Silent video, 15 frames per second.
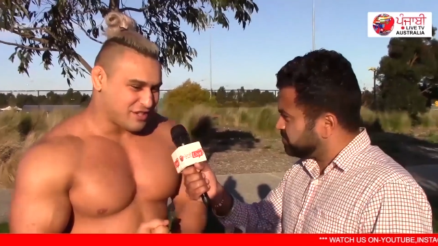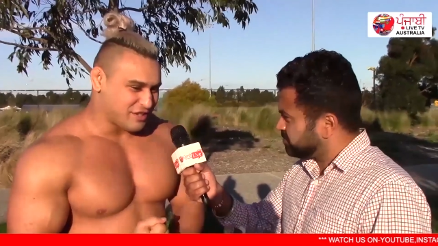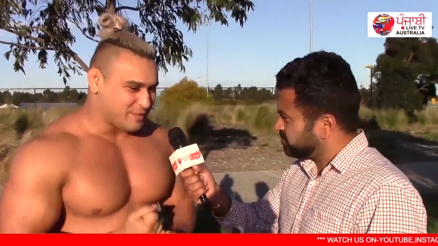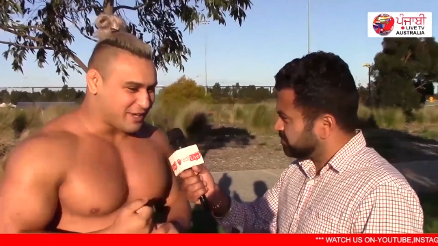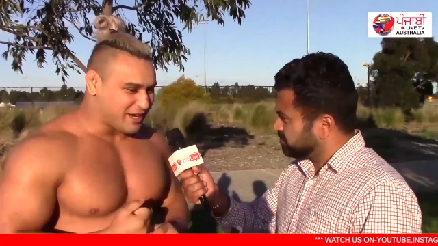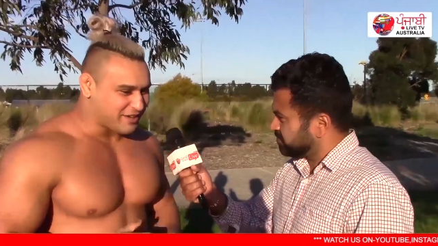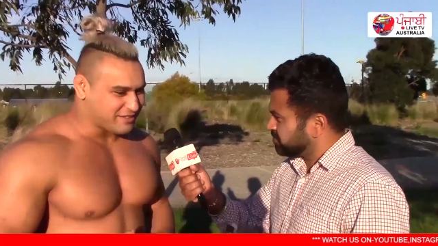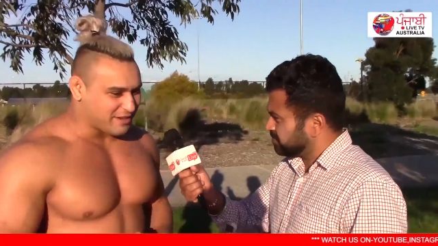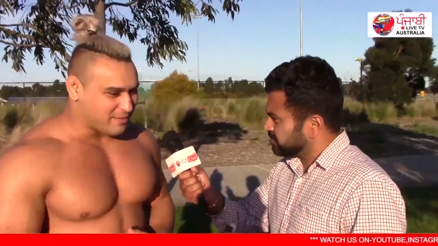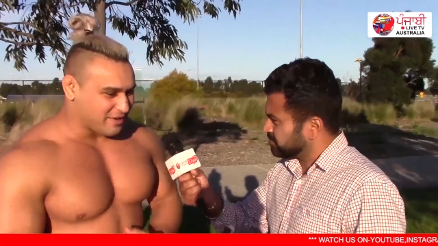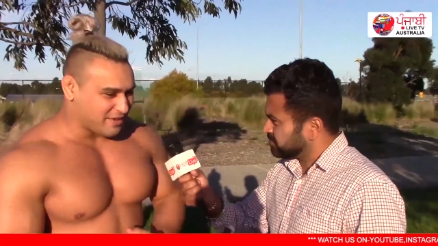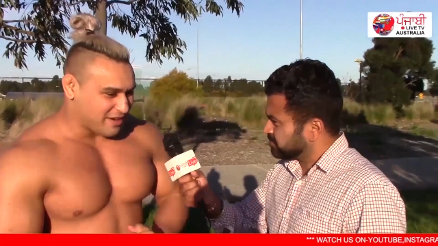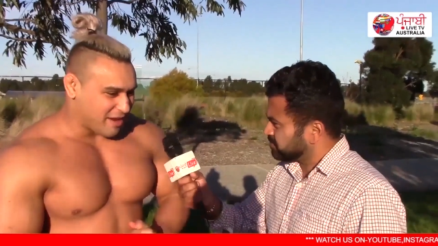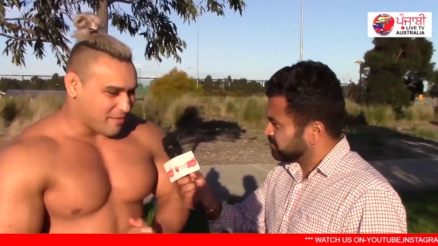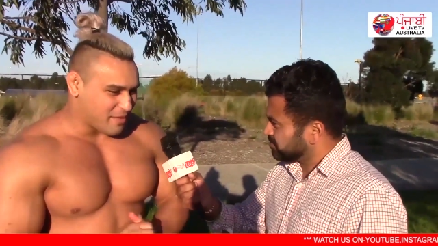Speaker 1: just because I'm,
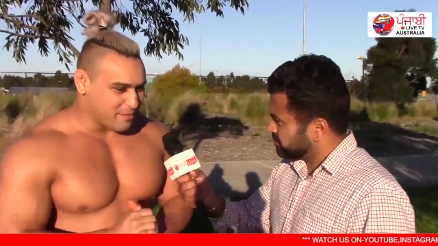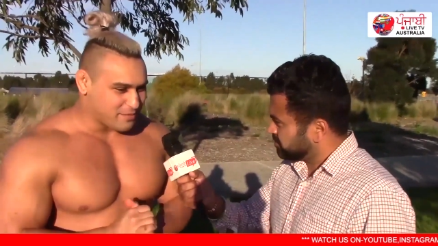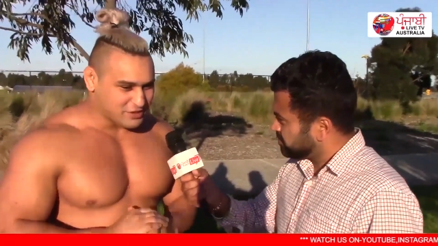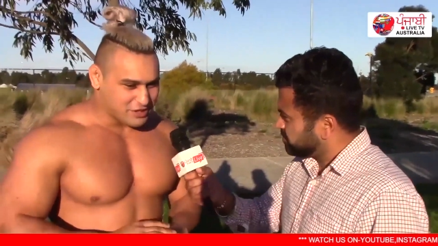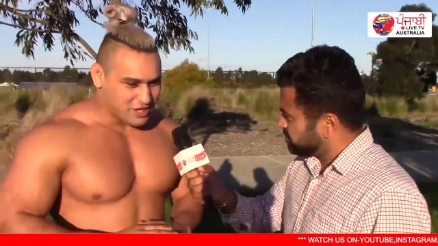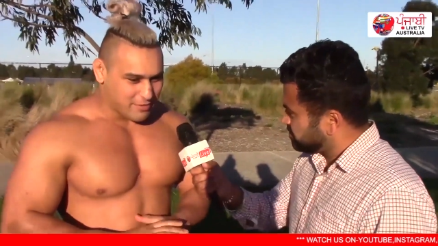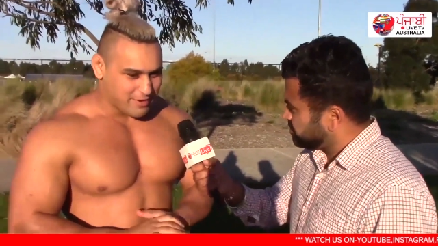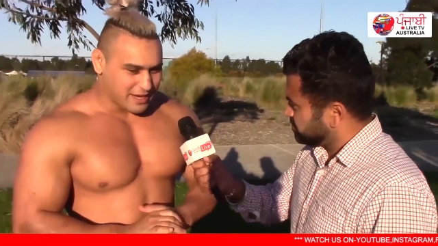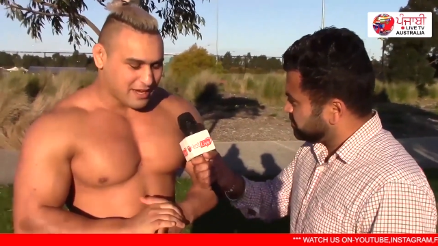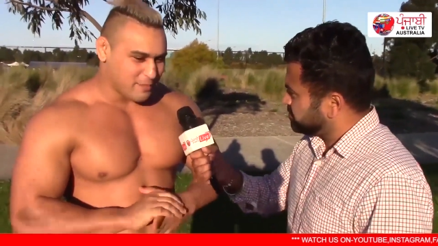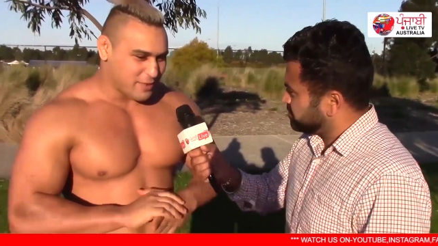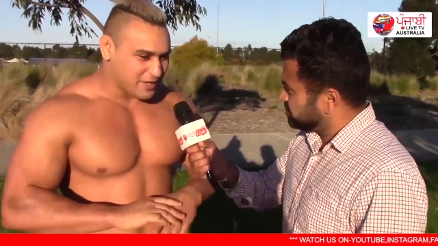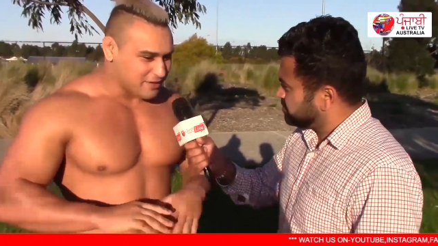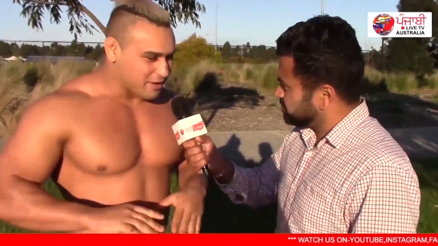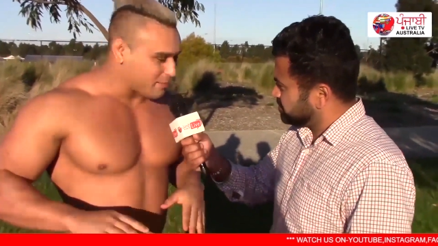I'm not Punjabi. I get
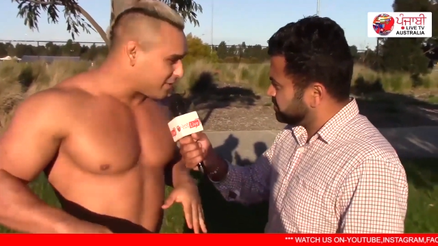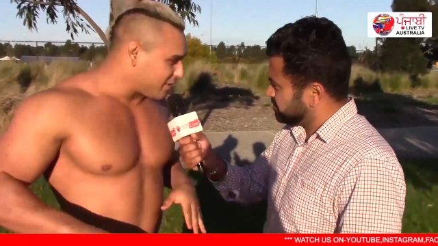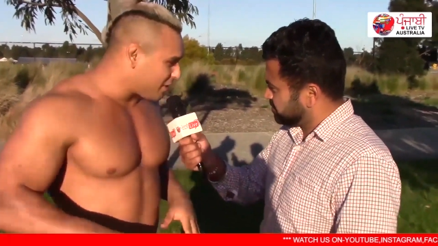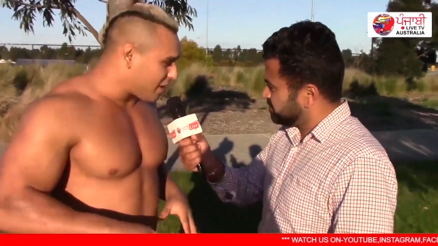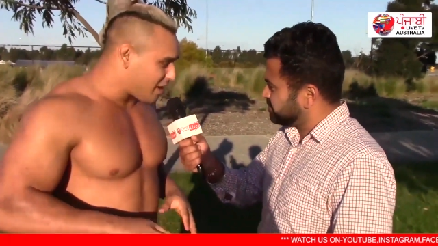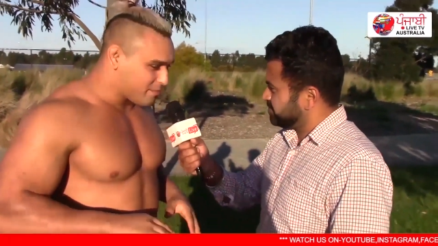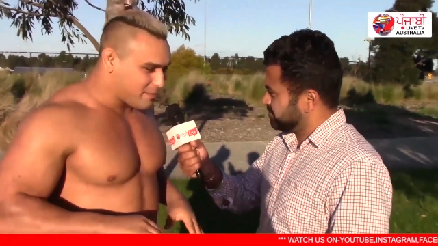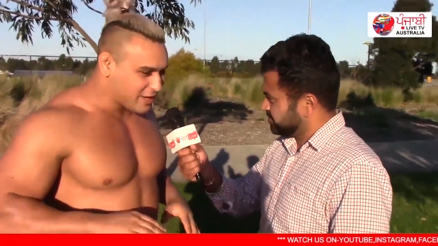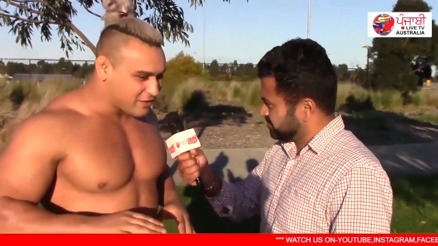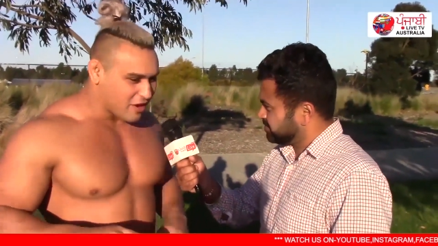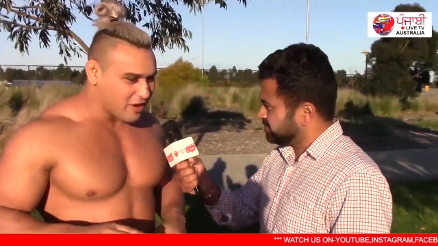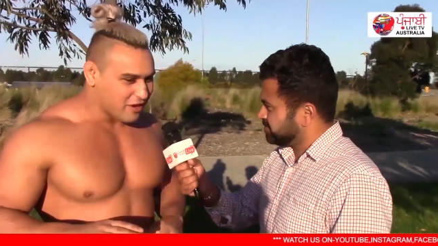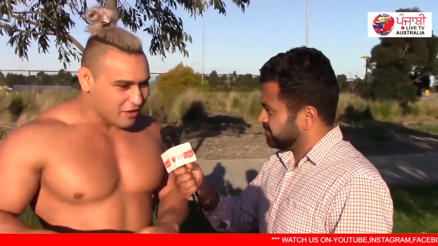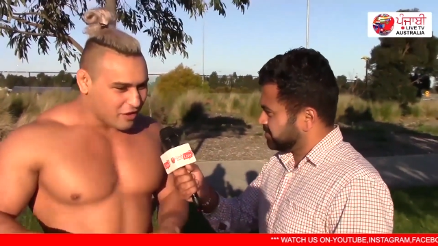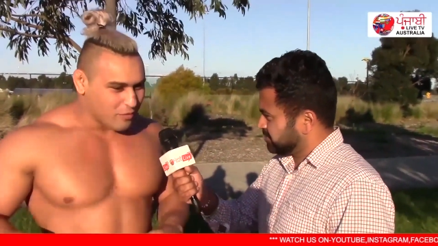picked, up uh, a little, picked
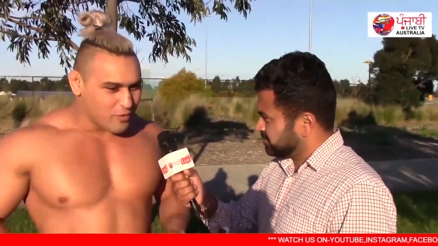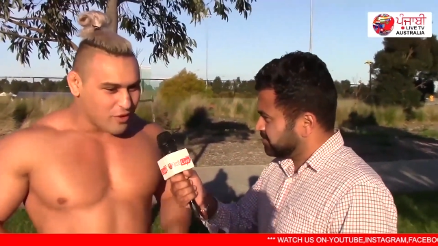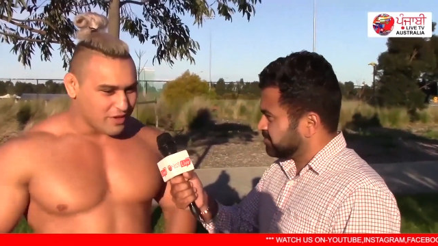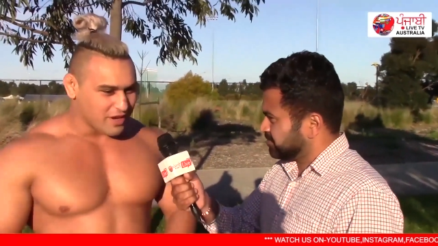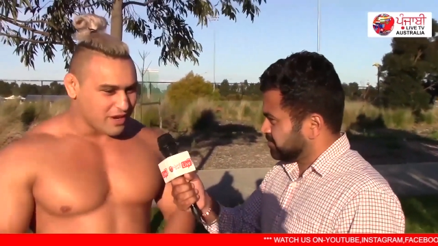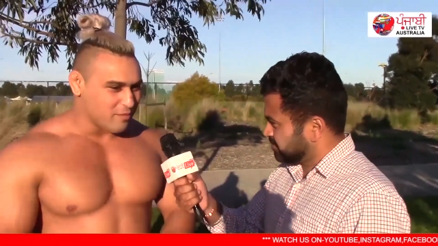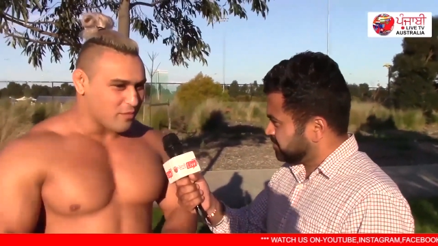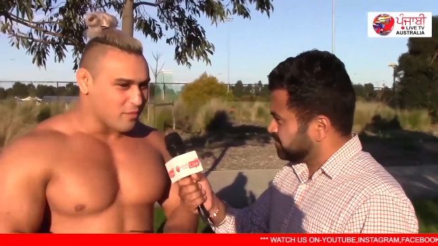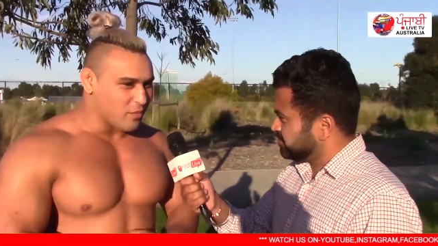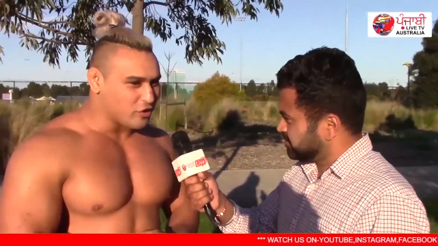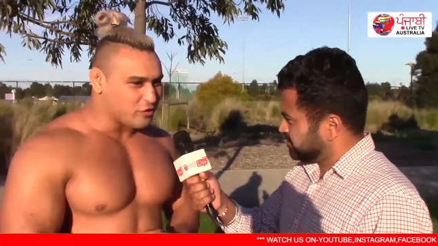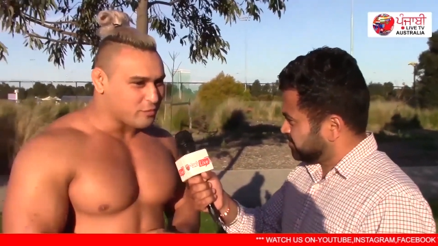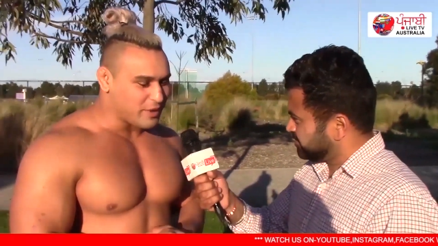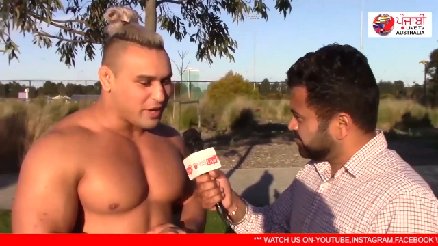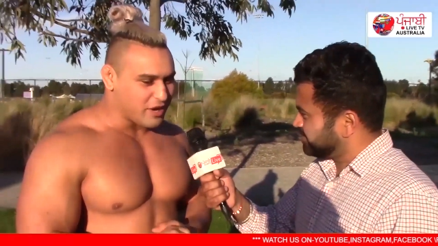on a little more than
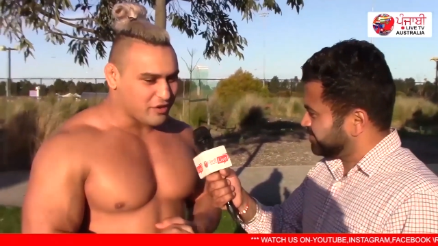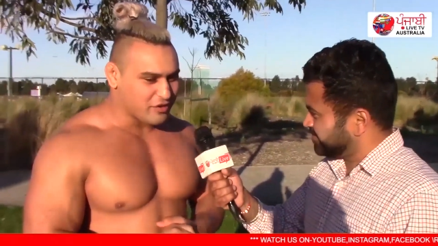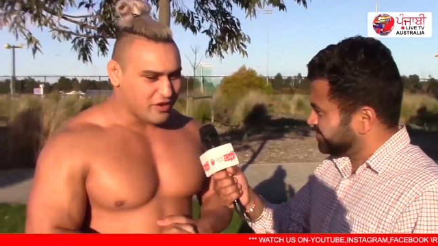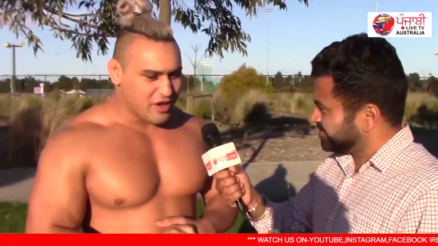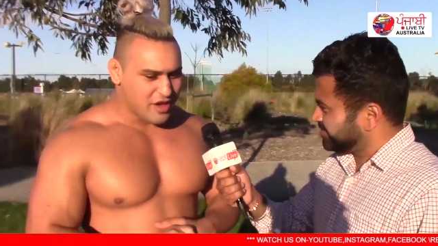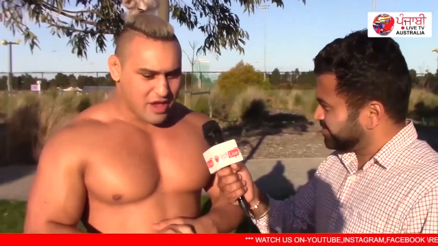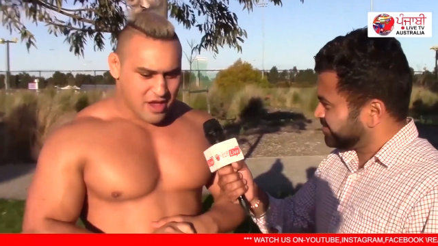most players.